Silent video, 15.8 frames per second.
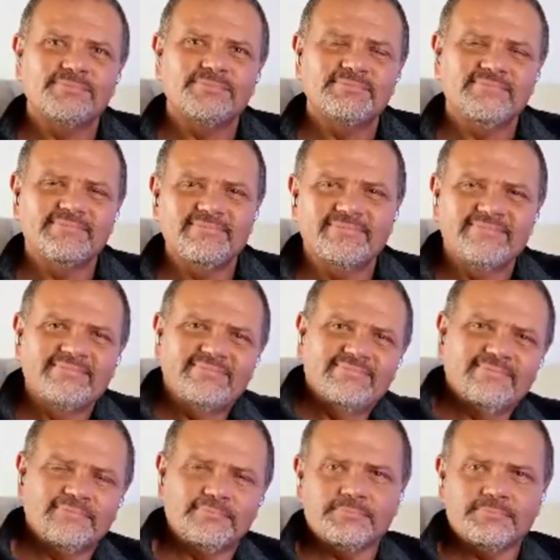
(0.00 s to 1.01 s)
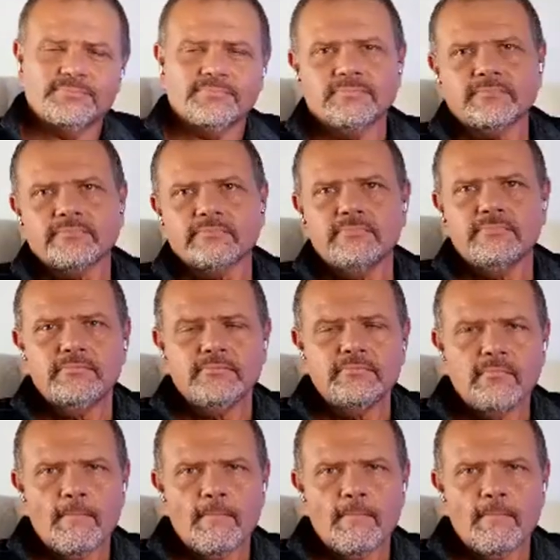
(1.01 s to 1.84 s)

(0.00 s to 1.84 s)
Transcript: So there's so